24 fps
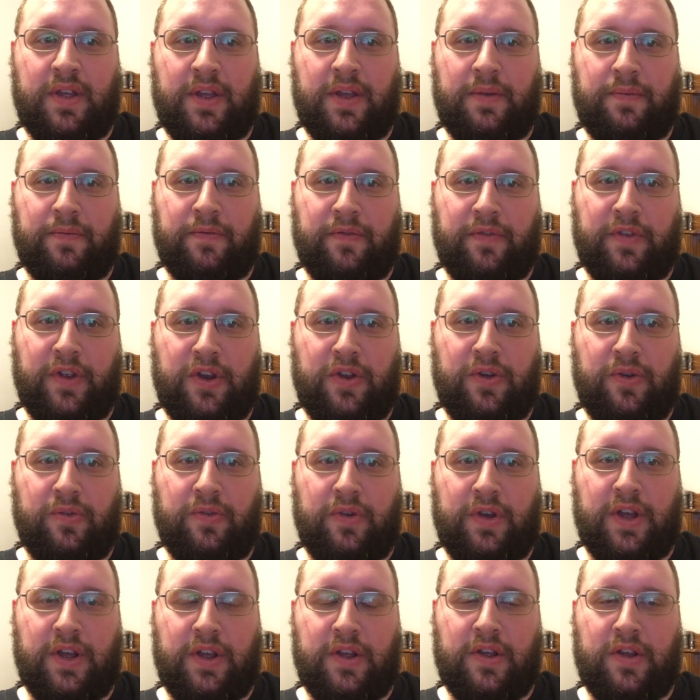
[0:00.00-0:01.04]
I'm
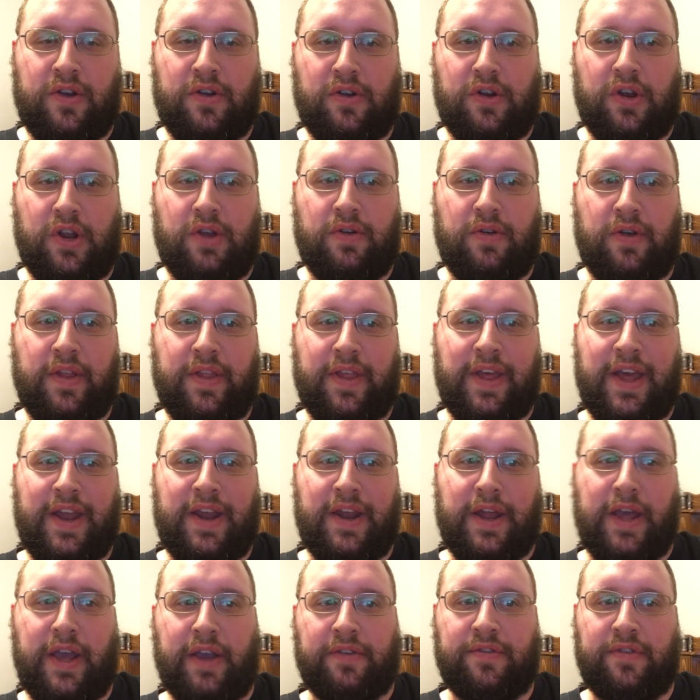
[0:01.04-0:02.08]
gonna go into that
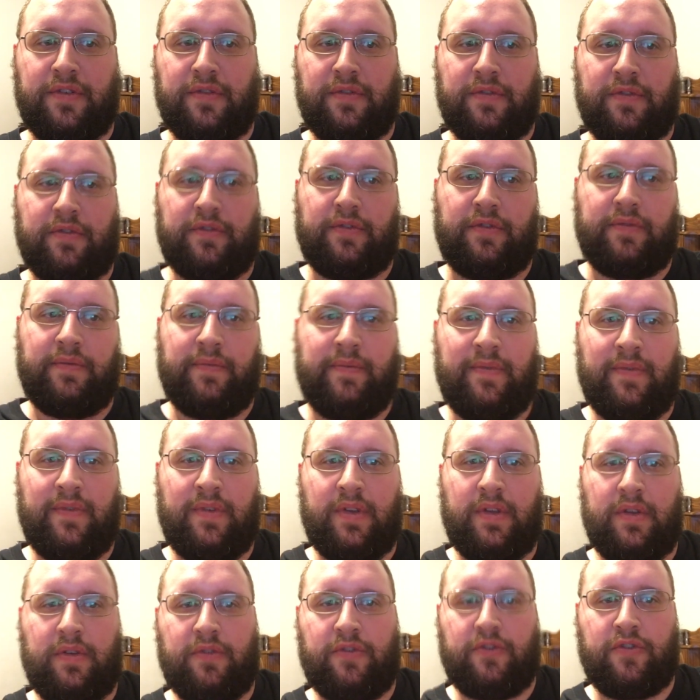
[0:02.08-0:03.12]
next.
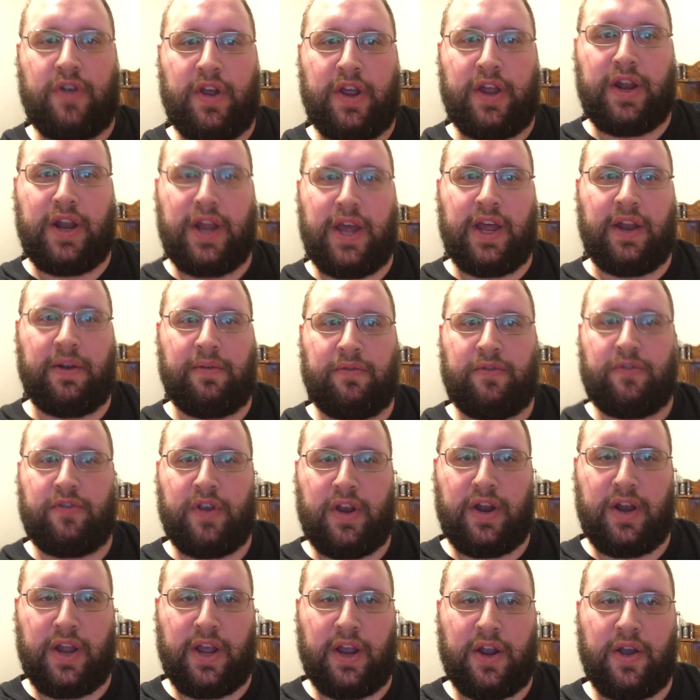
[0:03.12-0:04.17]
Try not
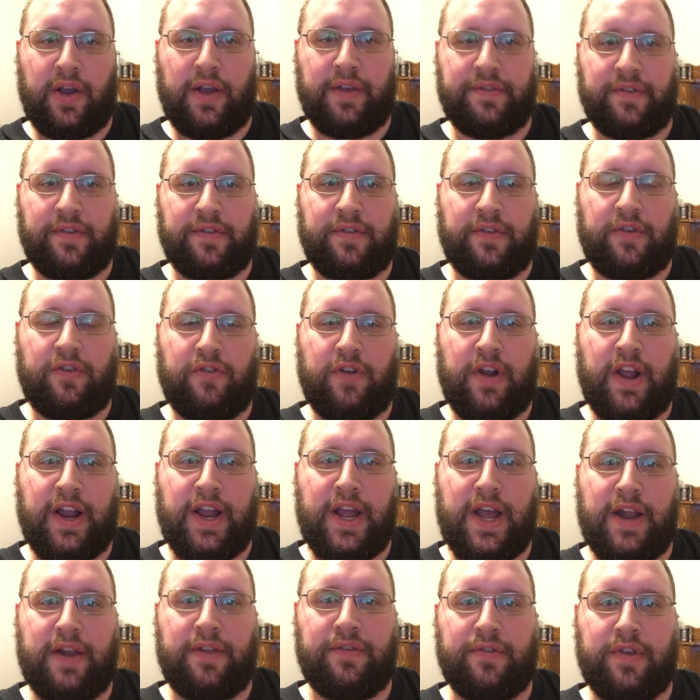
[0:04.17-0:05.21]
to cause us to drag
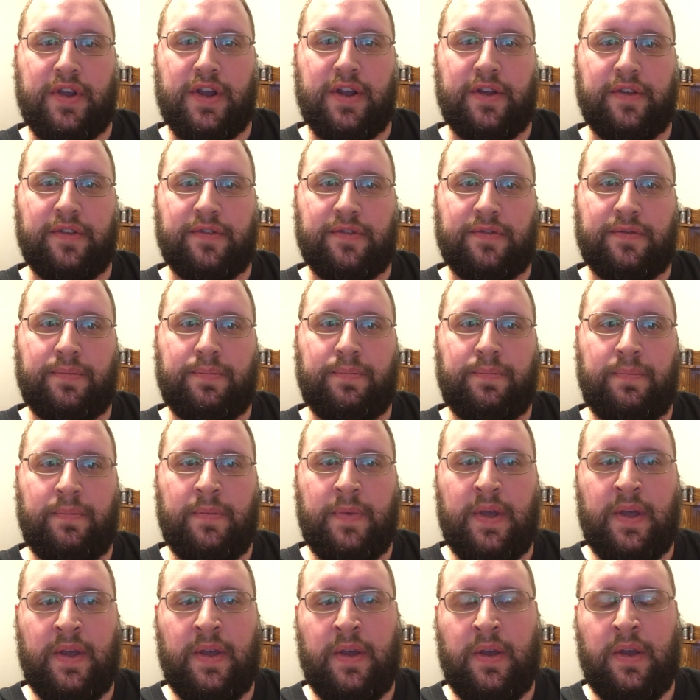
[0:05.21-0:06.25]
on as long as
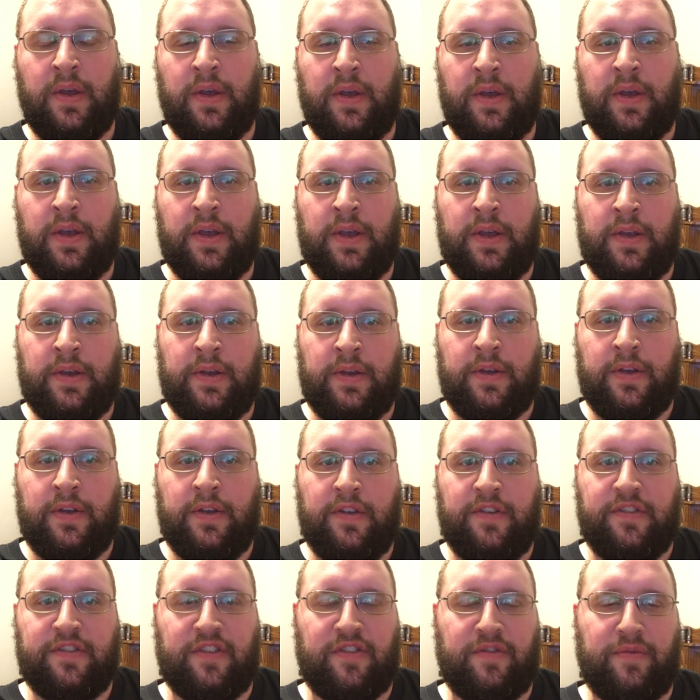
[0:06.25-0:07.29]

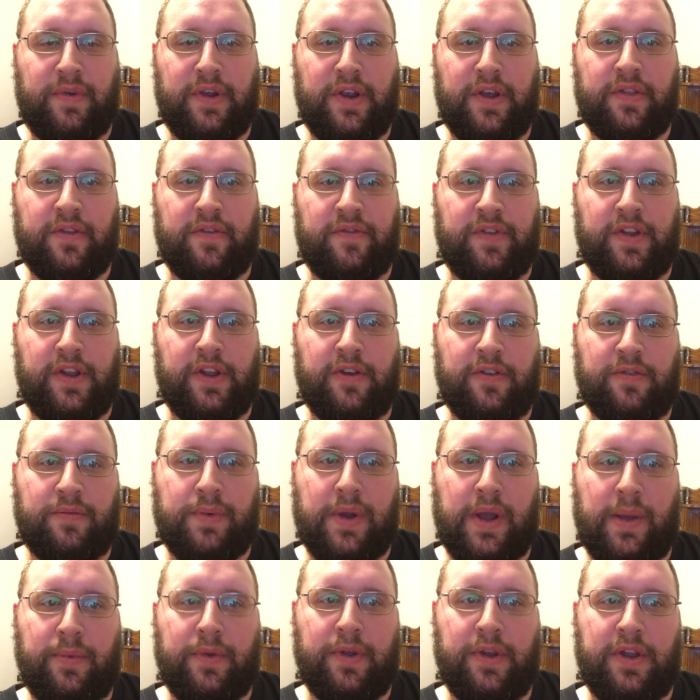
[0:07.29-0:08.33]
some of my other videos
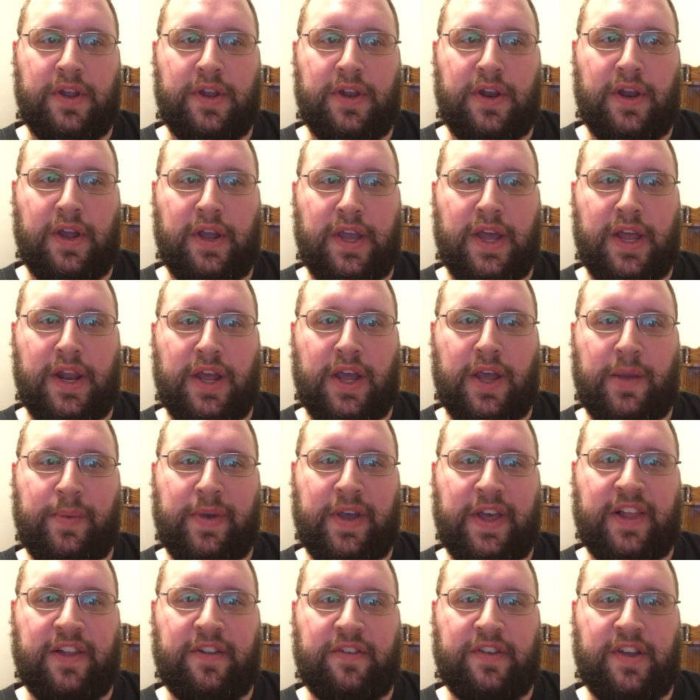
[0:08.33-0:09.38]
probably did, and again, I
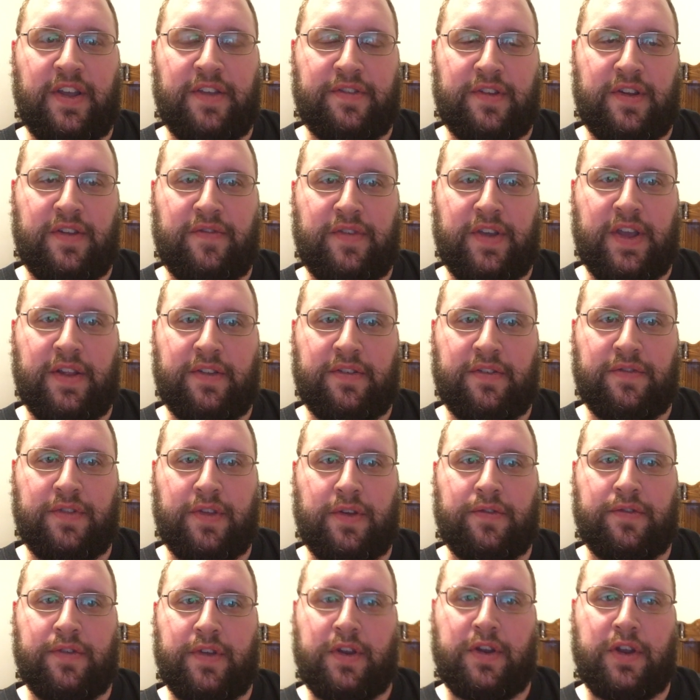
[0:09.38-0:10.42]
apologize in advance if
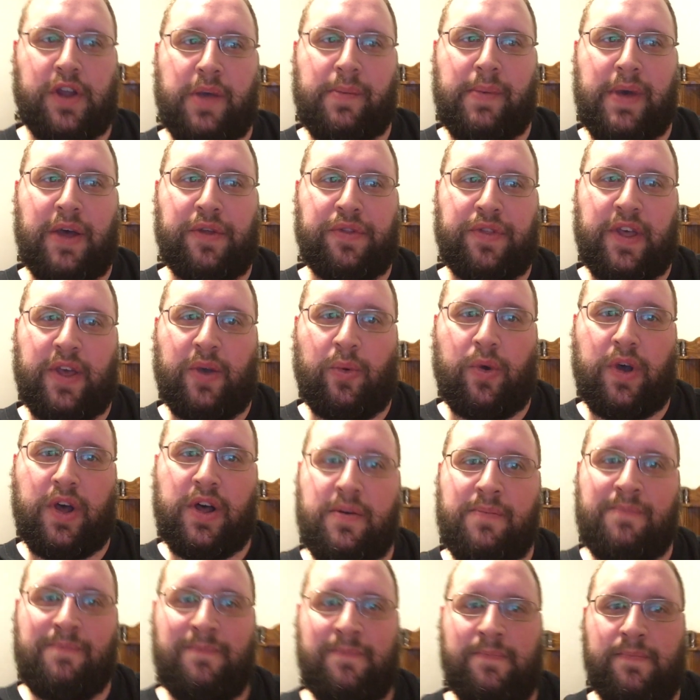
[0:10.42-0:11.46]
those didn't come out that
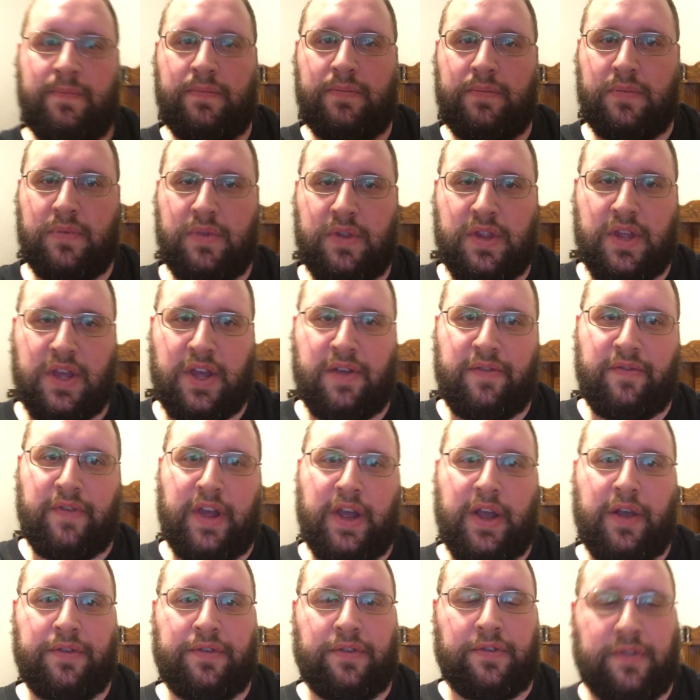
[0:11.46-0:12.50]
well. I
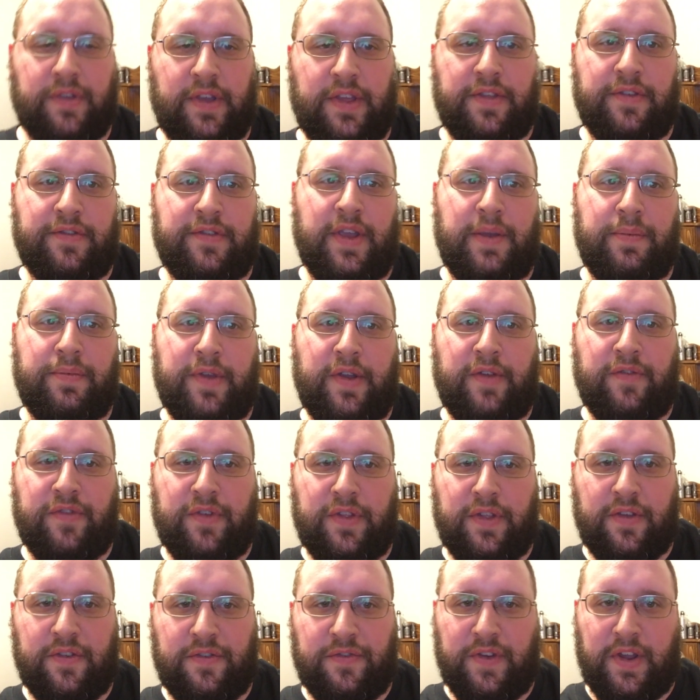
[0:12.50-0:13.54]
also say the same thing for
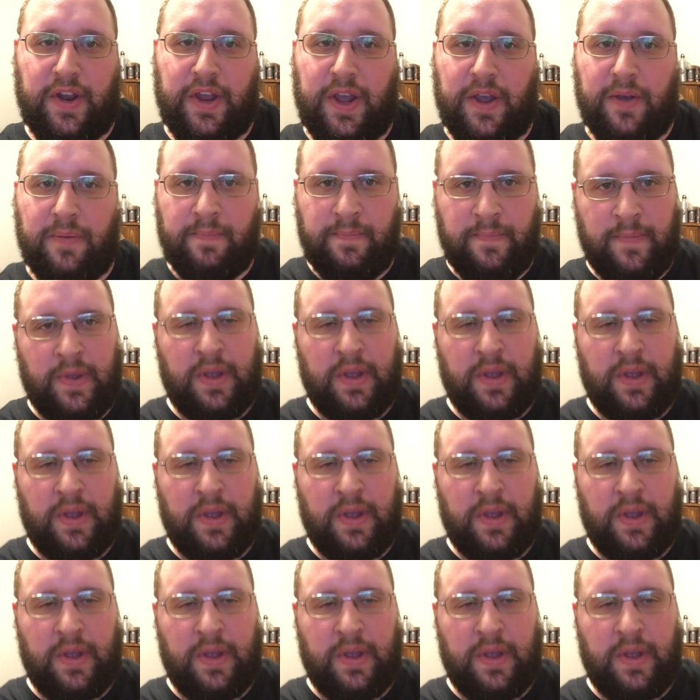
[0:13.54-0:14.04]
this video.